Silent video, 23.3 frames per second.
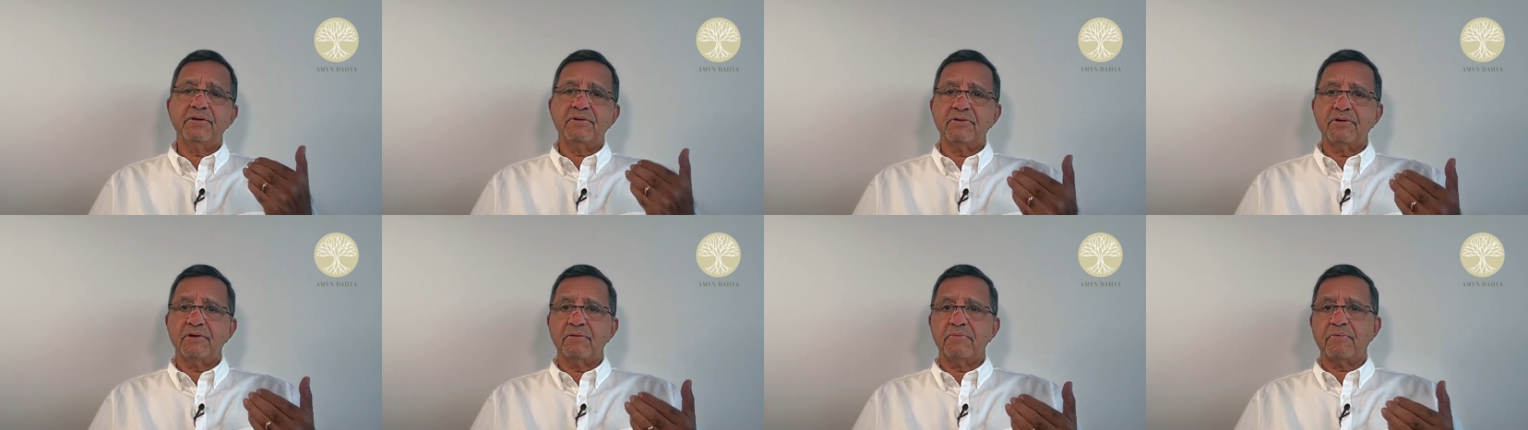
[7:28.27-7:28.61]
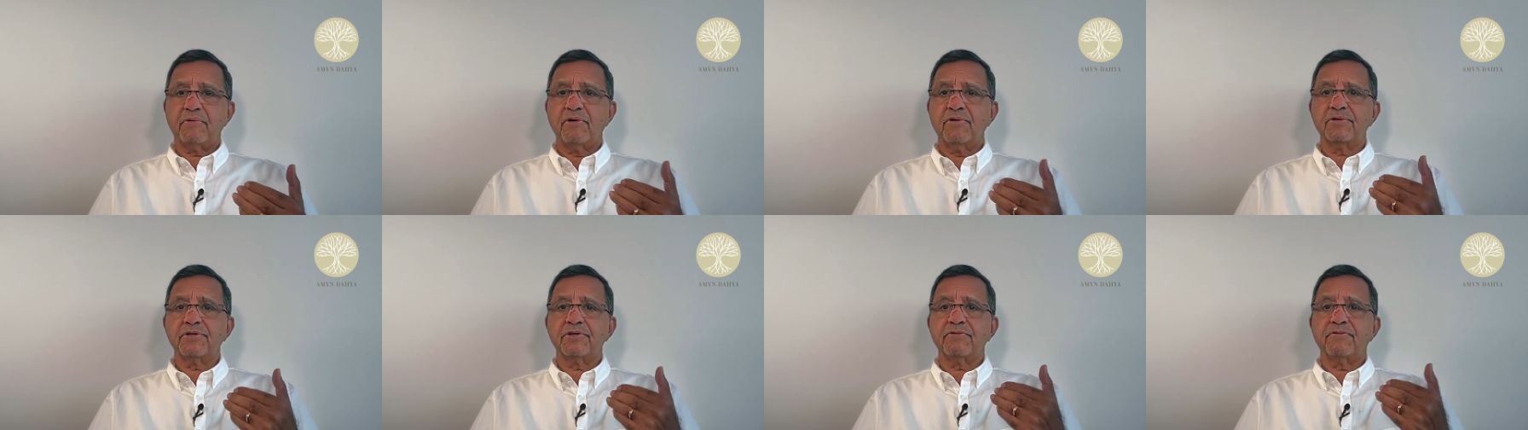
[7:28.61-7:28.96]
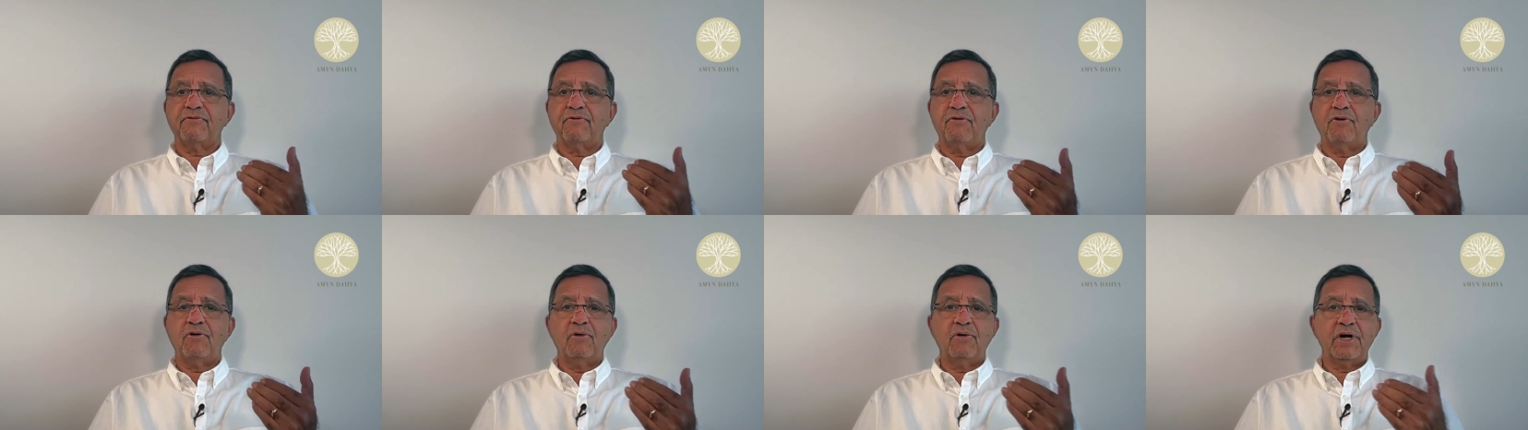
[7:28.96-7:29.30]
to approach
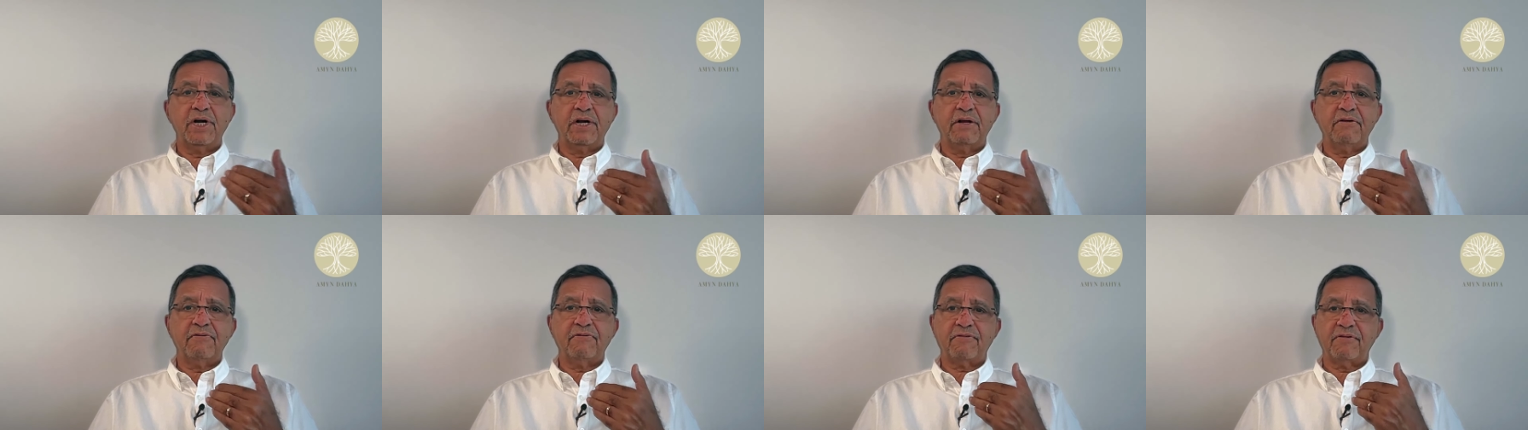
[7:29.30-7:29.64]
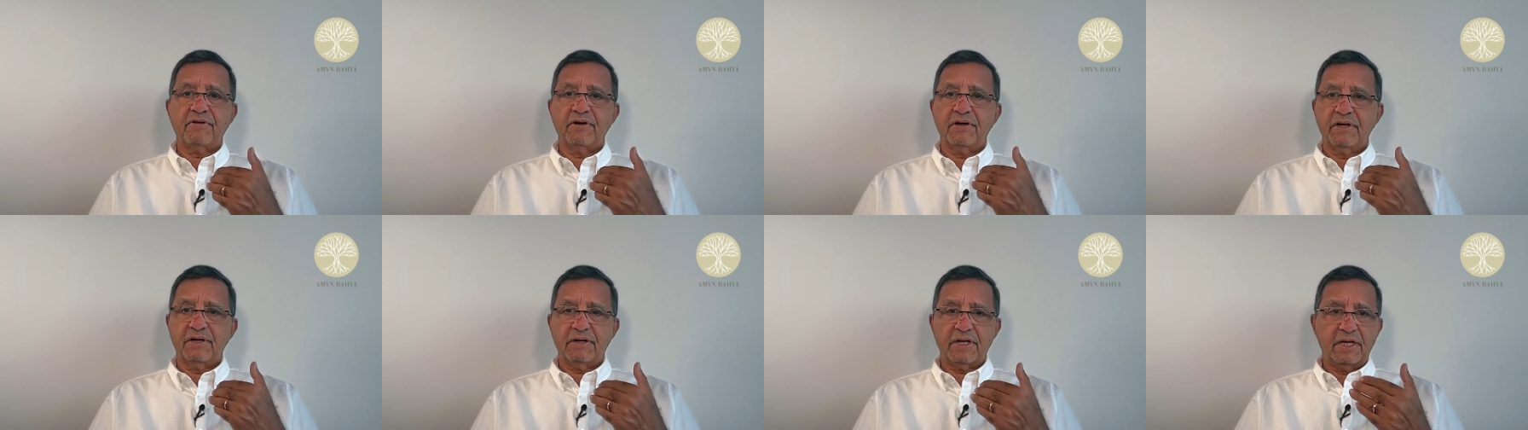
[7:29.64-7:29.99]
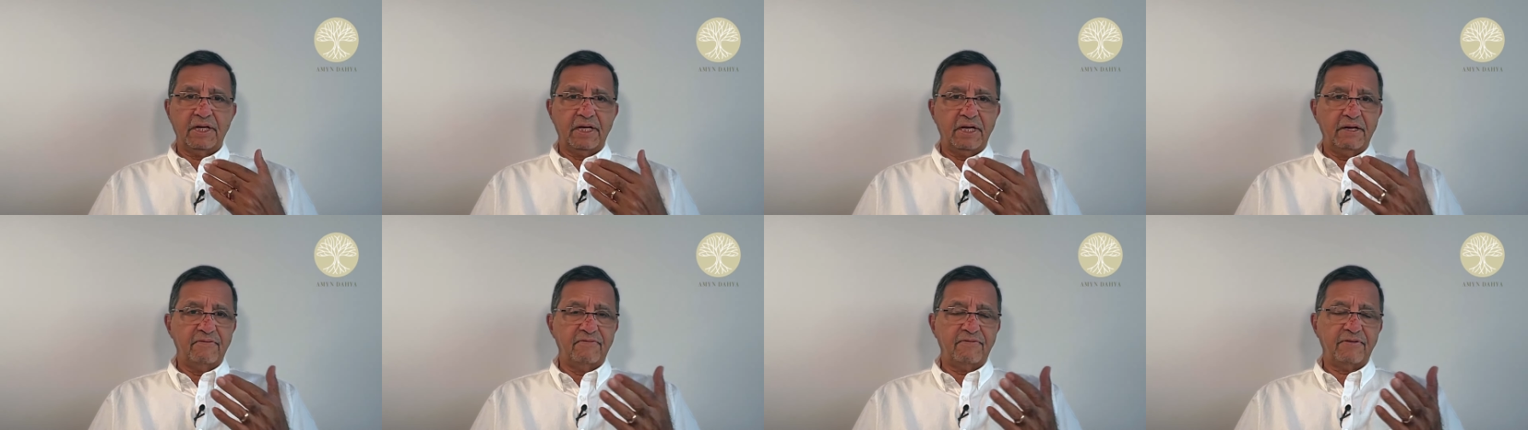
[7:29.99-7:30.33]
four different
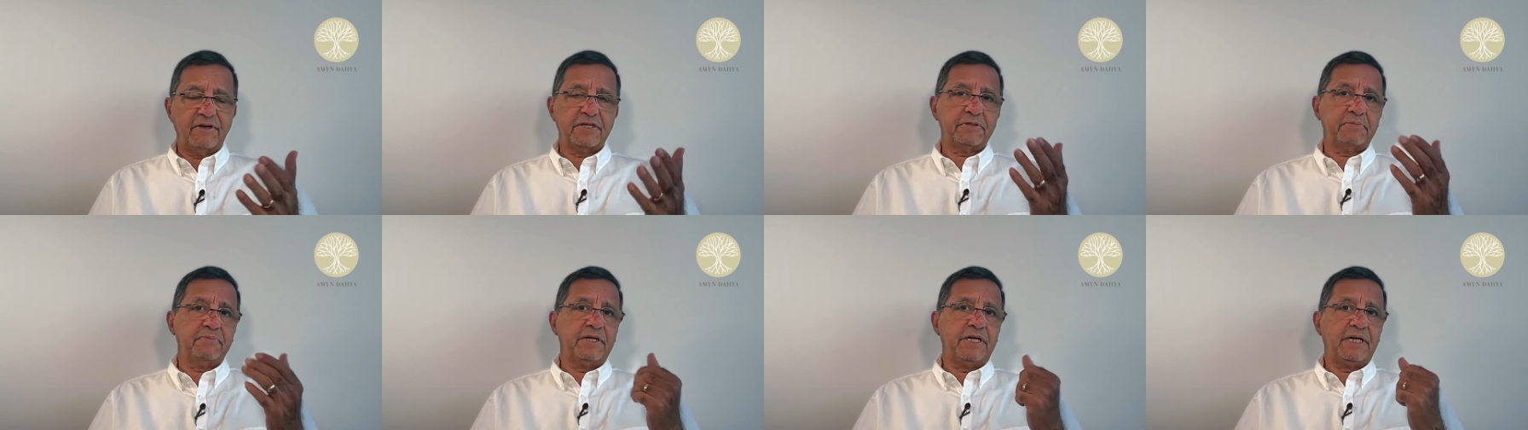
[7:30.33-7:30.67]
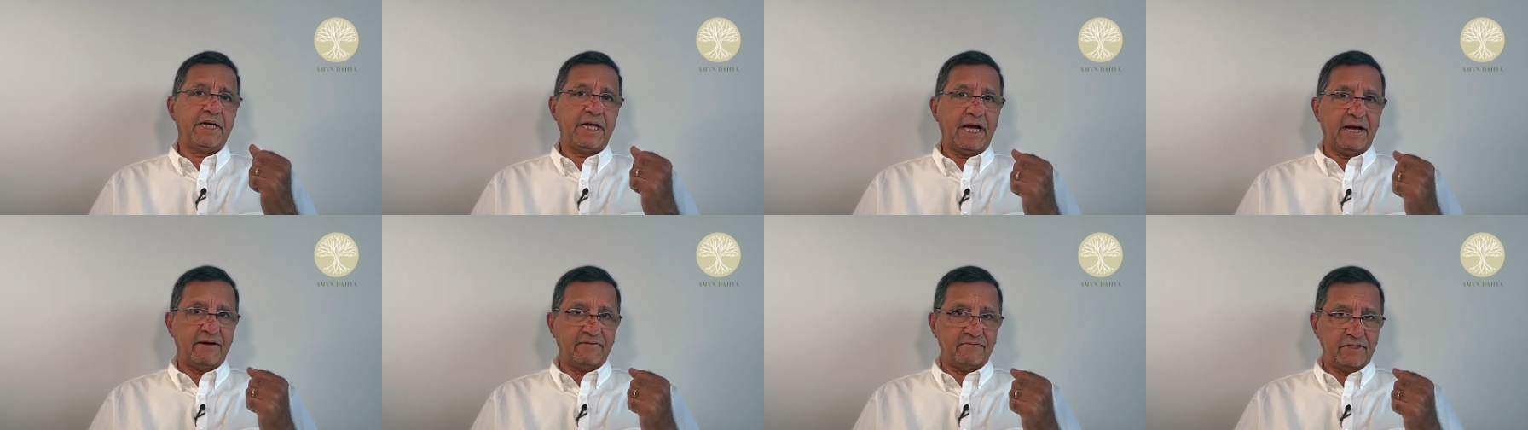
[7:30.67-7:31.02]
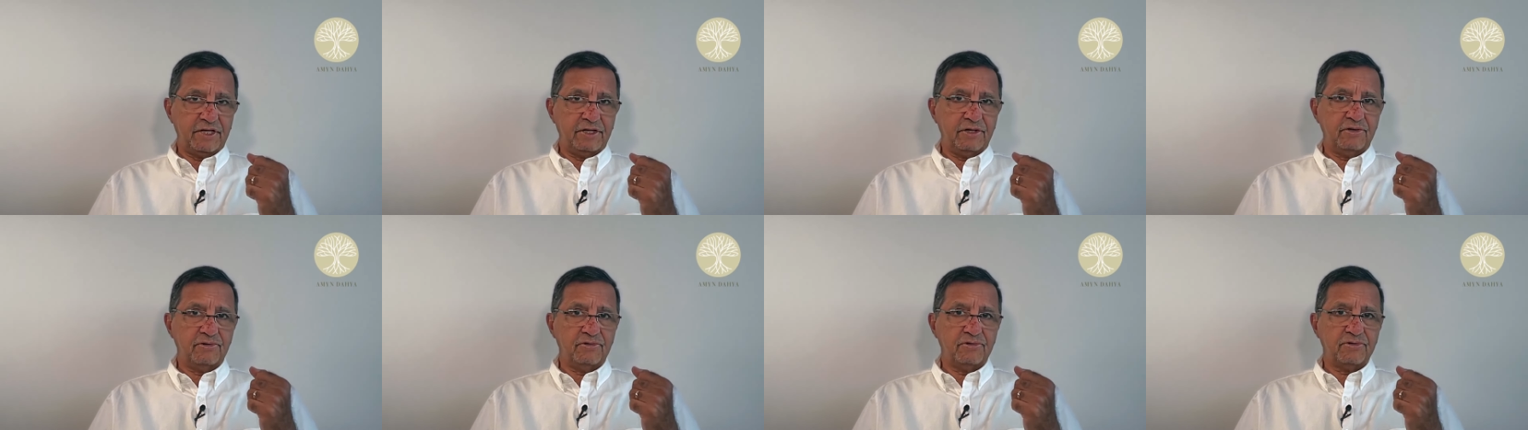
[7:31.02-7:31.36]
investment
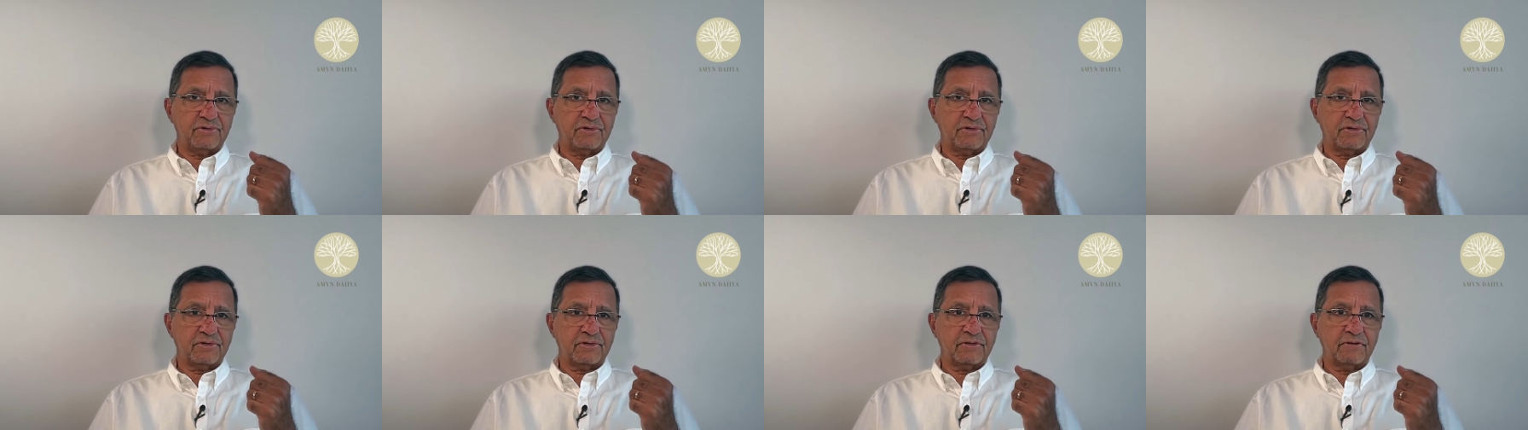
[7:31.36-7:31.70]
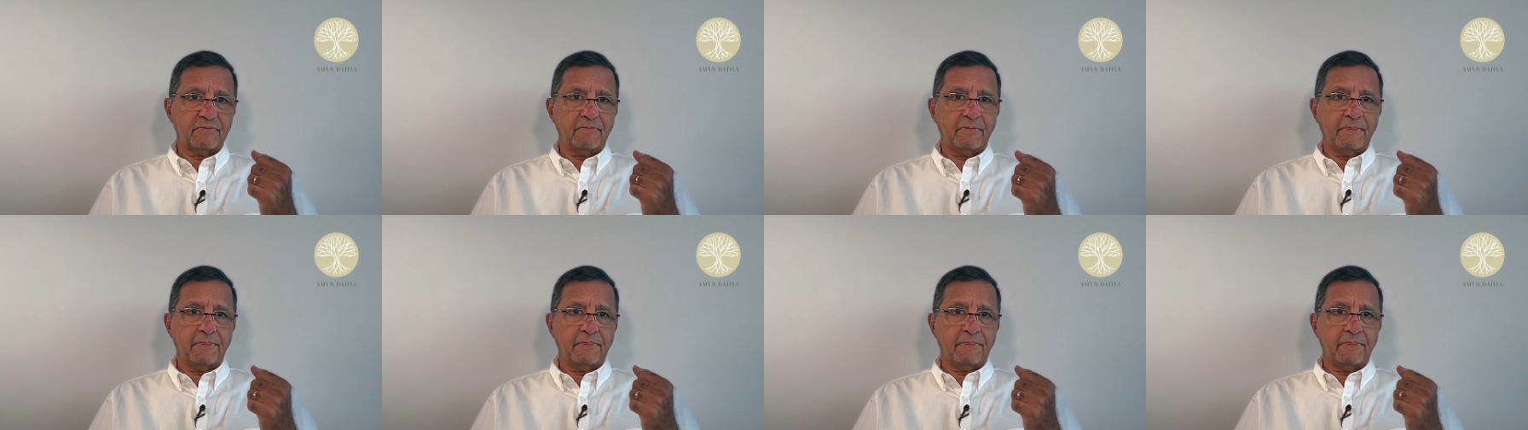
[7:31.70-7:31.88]
avenues.